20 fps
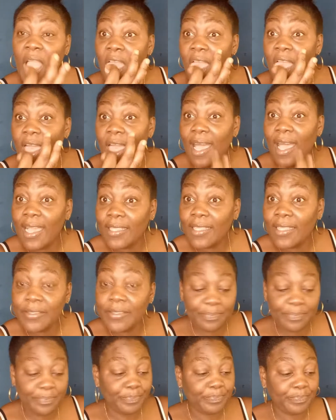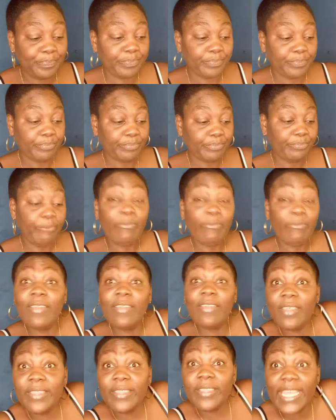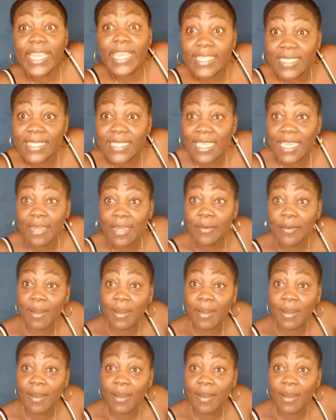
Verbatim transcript: And the next thing,